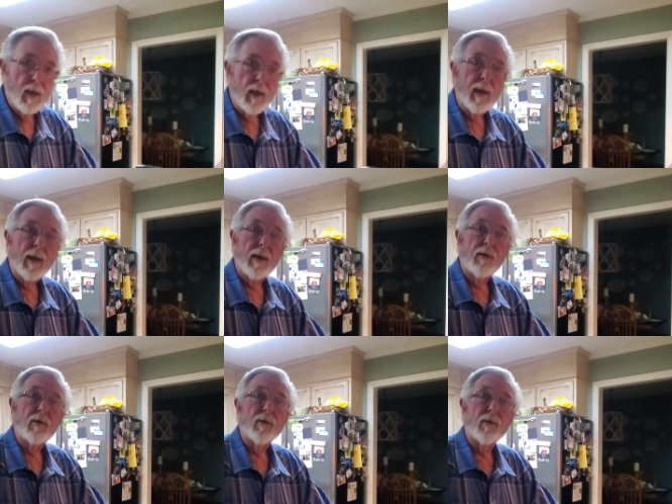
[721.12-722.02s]

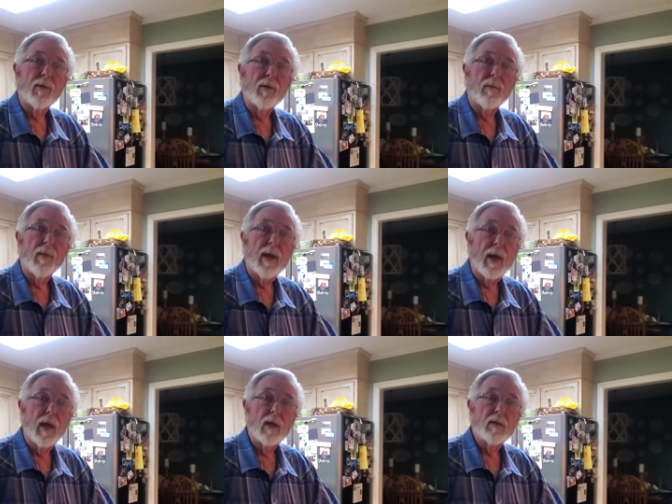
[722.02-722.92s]
and your uh,
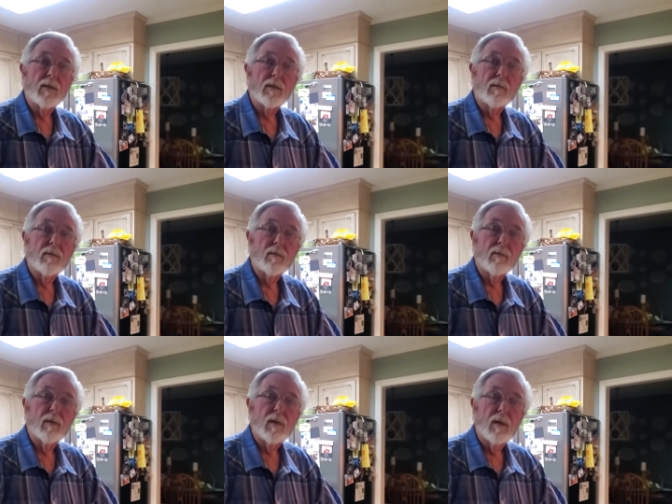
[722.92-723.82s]
eggs,
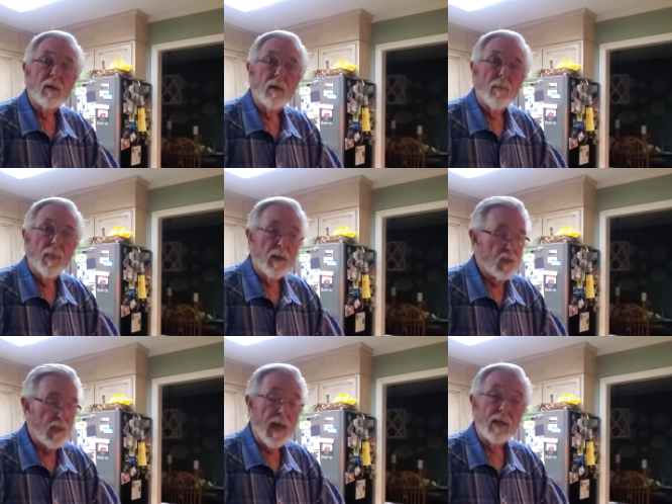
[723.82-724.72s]
a
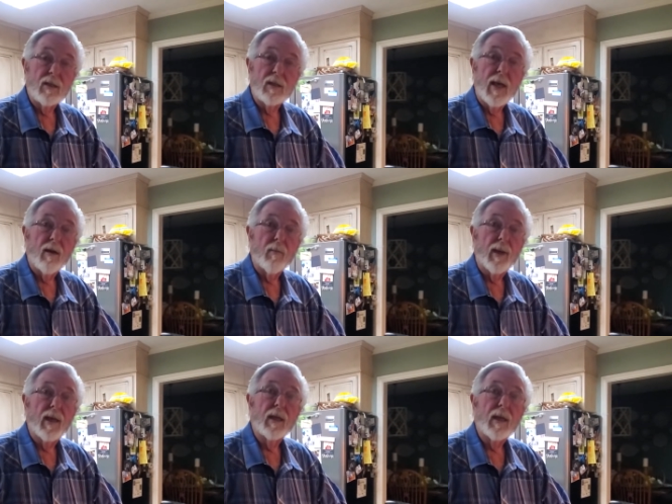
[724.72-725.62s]
side stack of
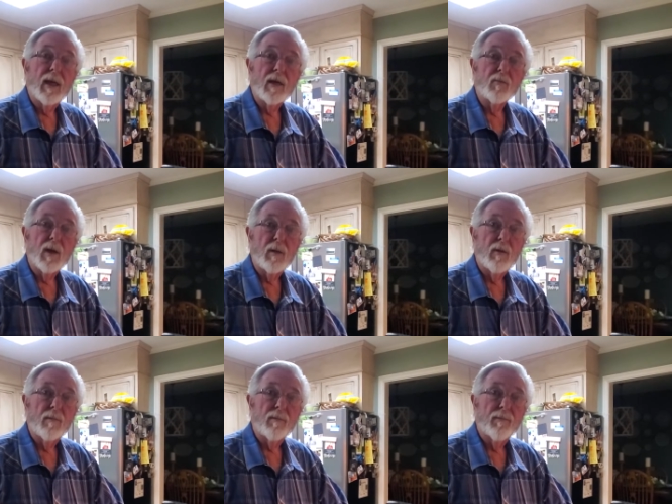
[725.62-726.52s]
pancakes maybe,
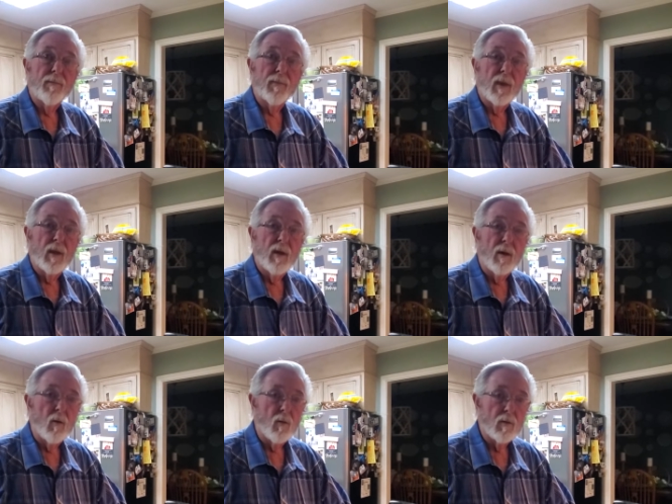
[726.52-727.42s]

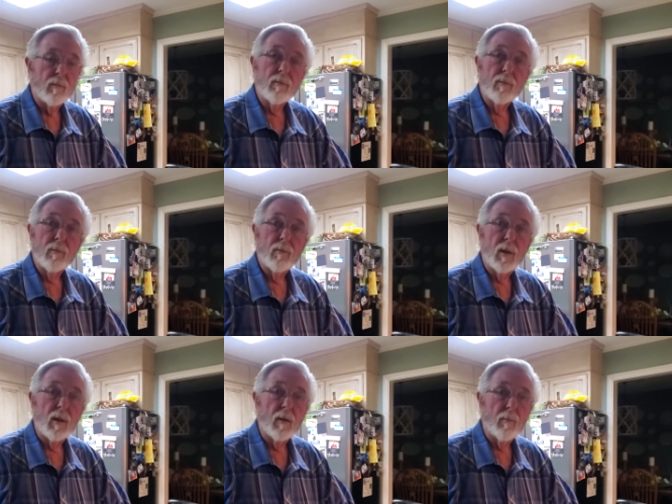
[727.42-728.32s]
or some
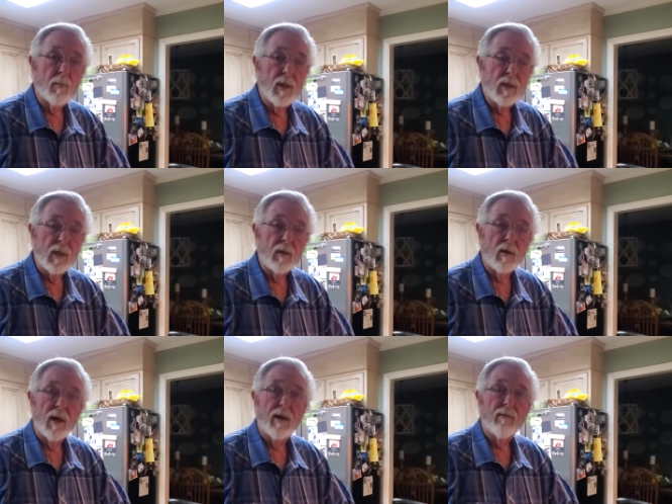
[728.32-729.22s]
uh, biscuit and
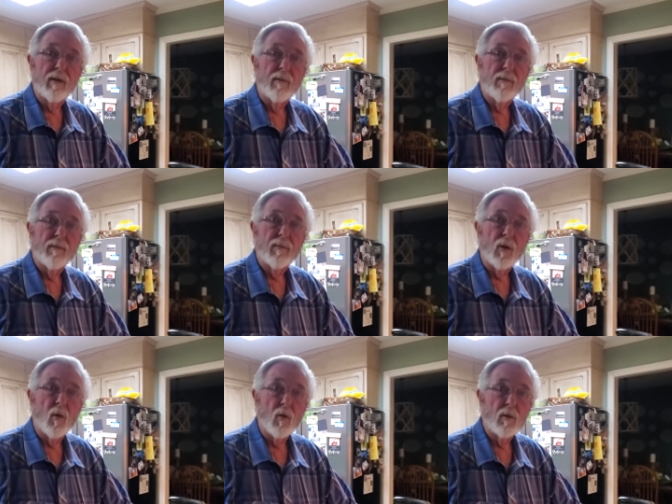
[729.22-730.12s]
gravy,
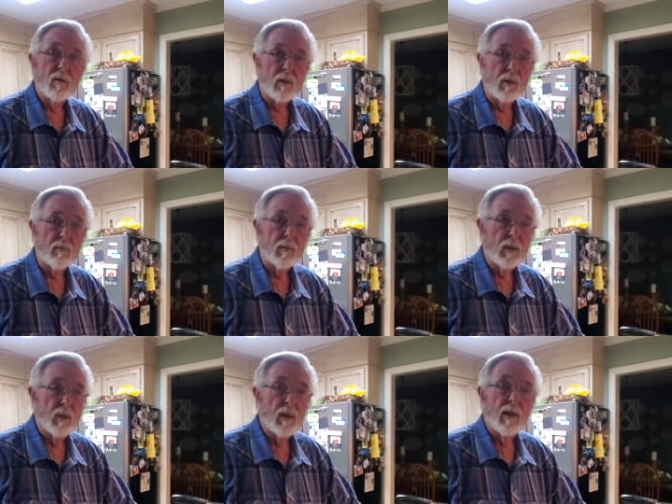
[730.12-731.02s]
or some,
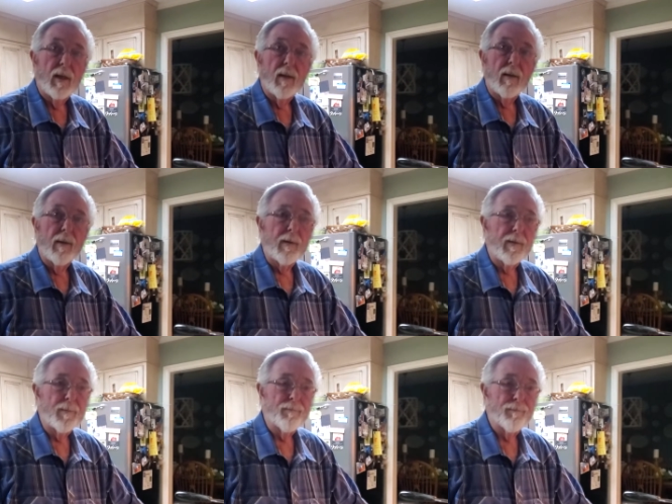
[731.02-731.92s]
um,